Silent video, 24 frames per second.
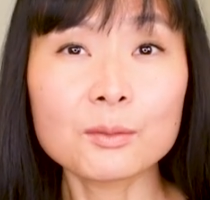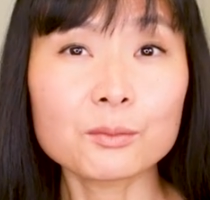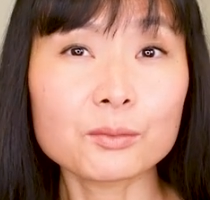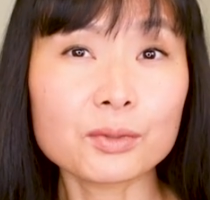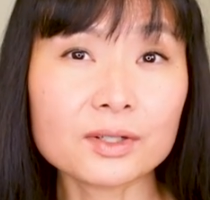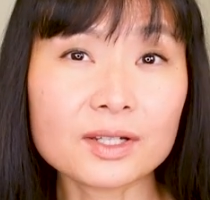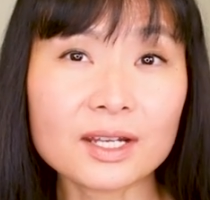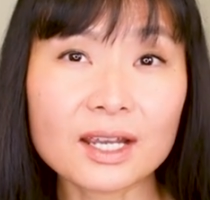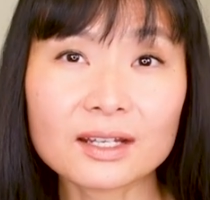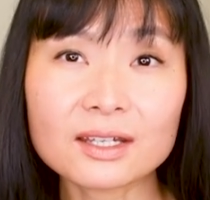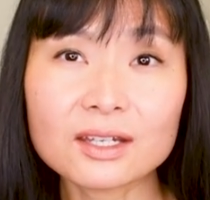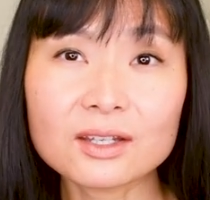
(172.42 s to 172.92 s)

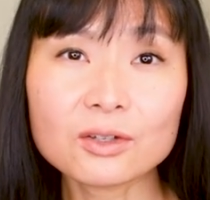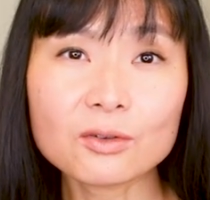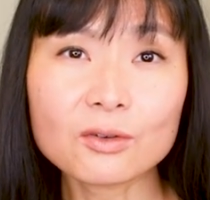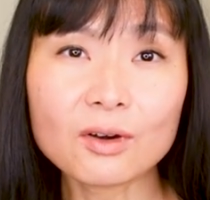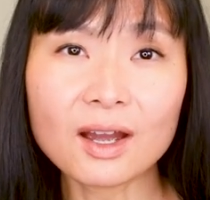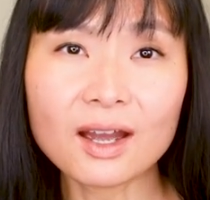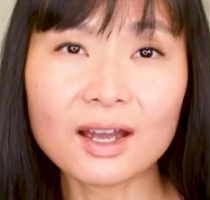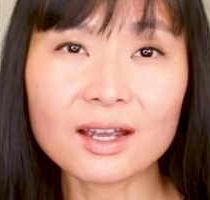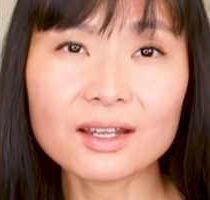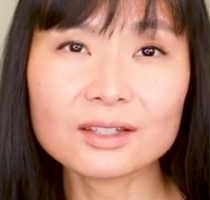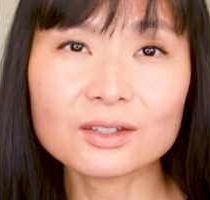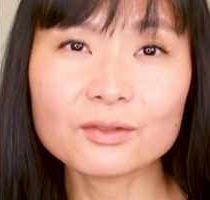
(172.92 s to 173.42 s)
Protecting your
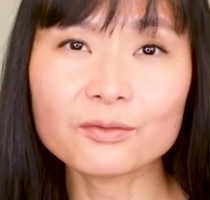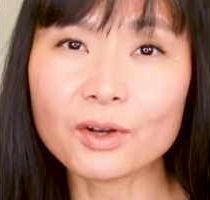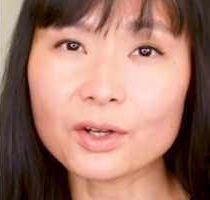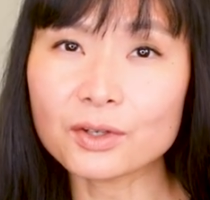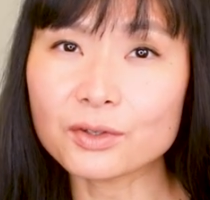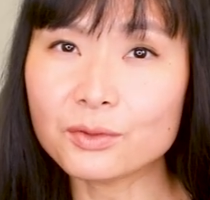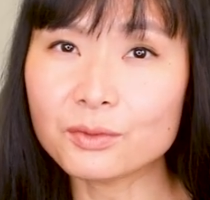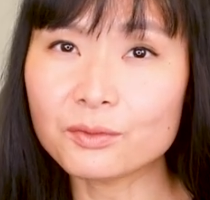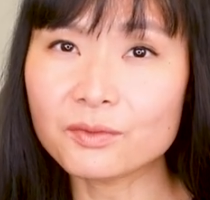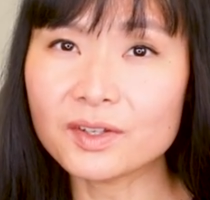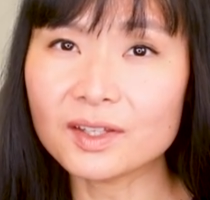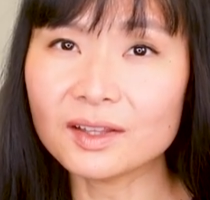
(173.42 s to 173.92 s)
eyes from
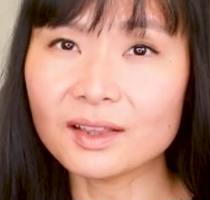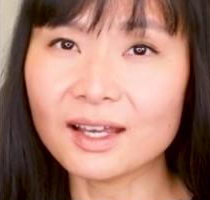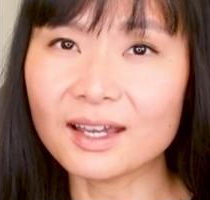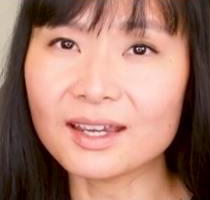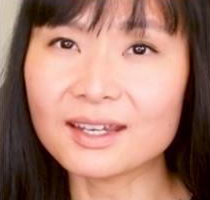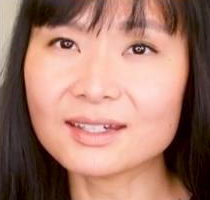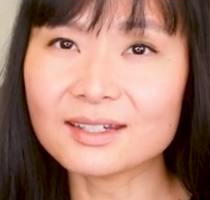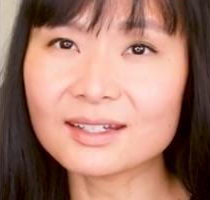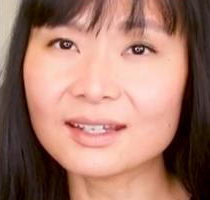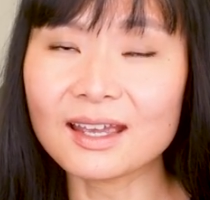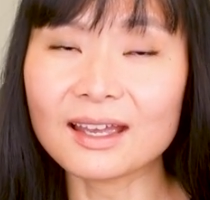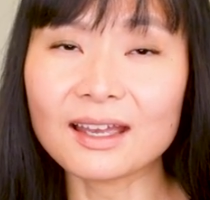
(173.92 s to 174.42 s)
UV
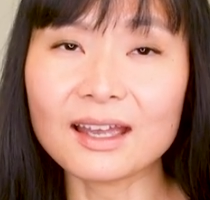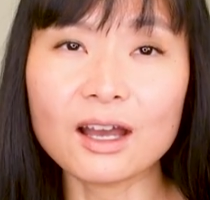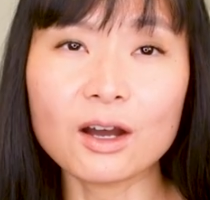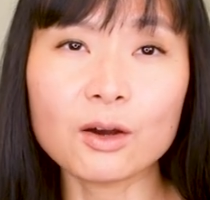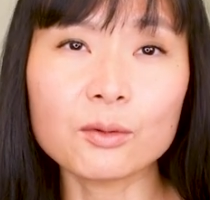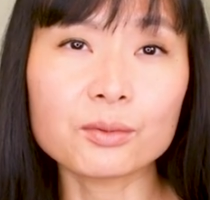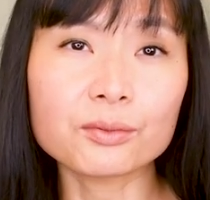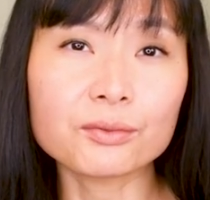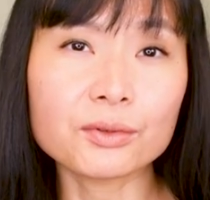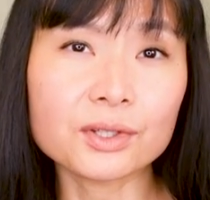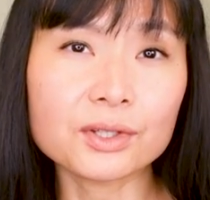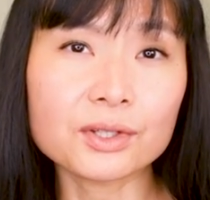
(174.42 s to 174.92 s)
light can
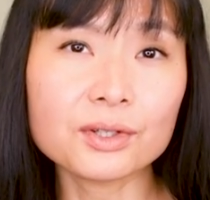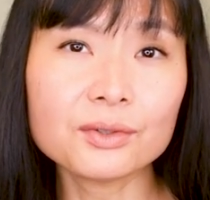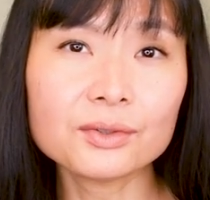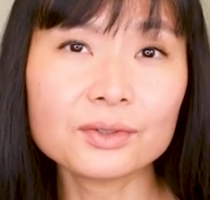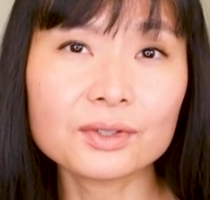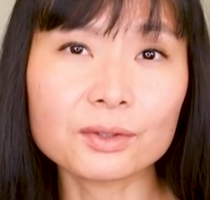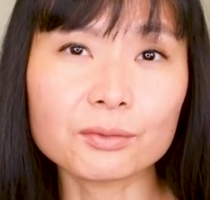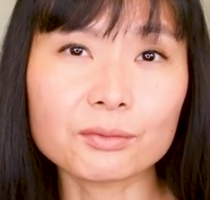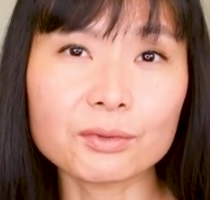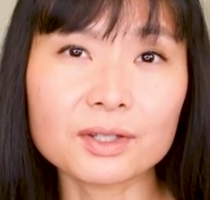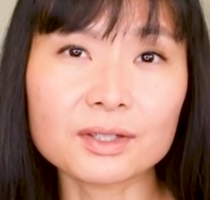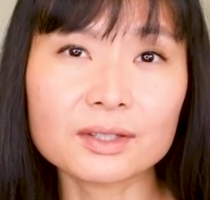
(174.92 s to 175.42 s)
help reduce
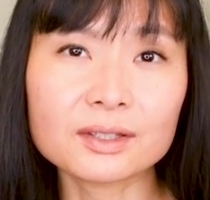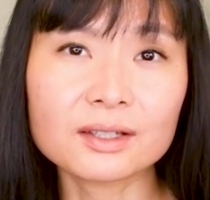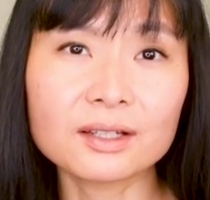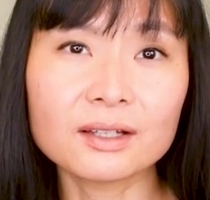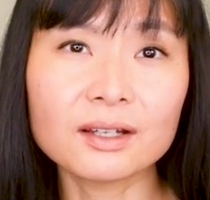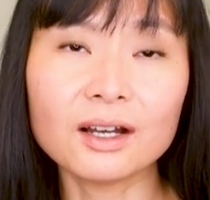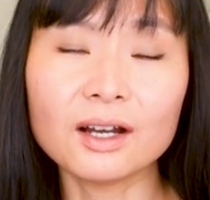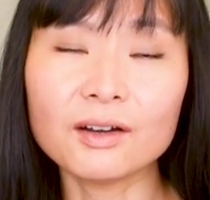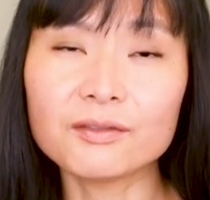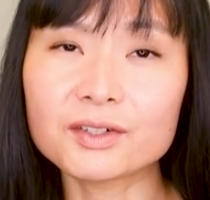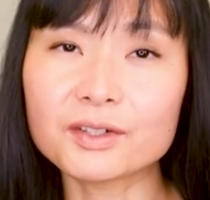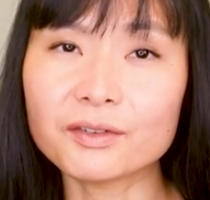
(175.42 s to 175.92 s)
the risk
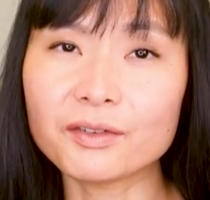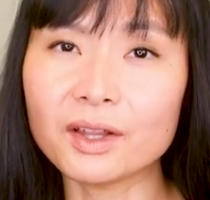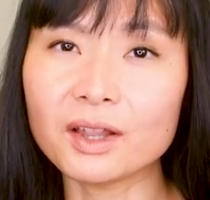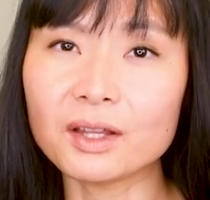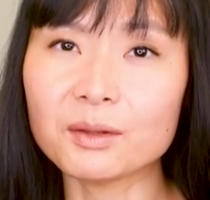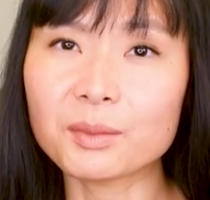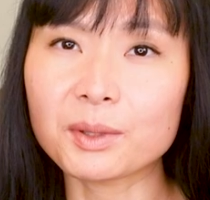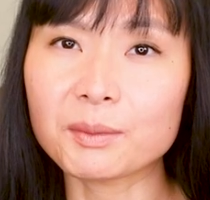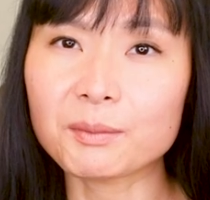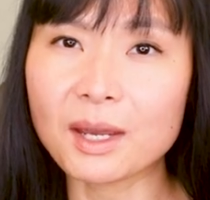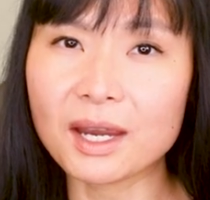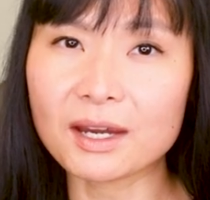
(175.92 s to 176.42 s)
of
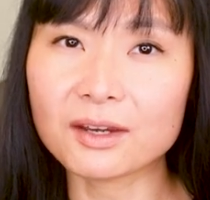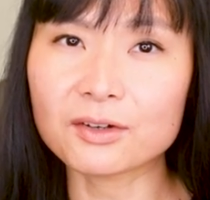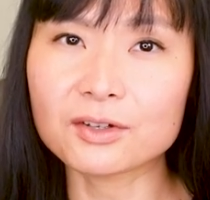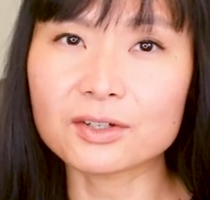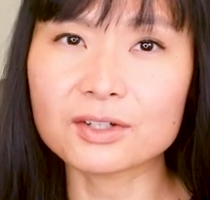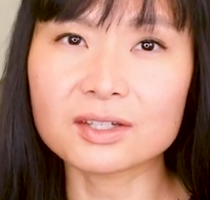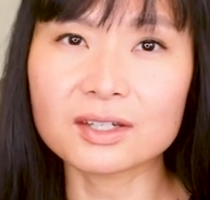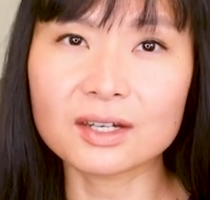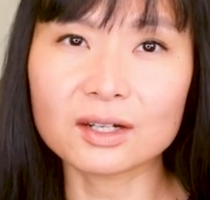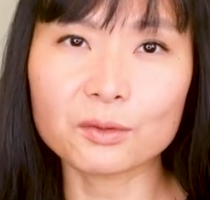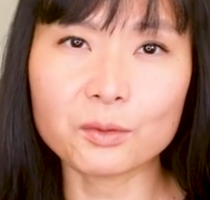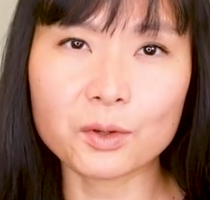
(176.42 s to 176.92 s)
developing macular
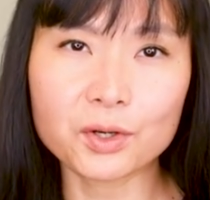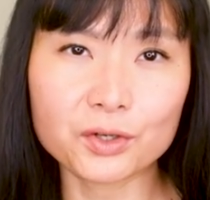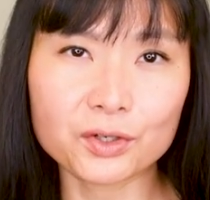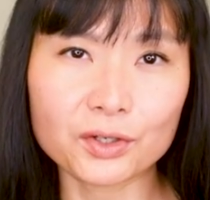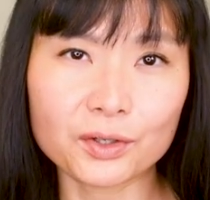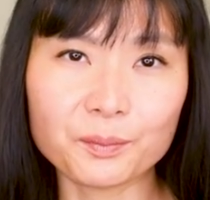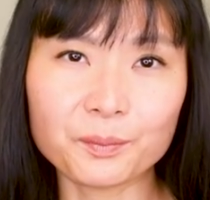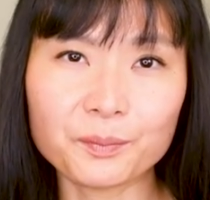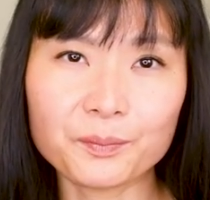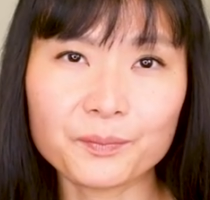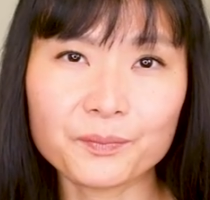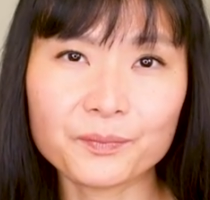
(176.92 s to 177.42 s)

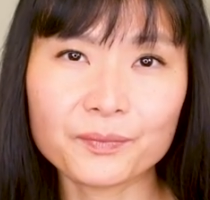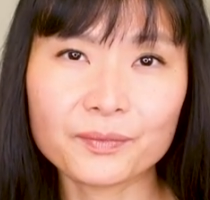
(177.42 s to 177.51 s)
degeneration.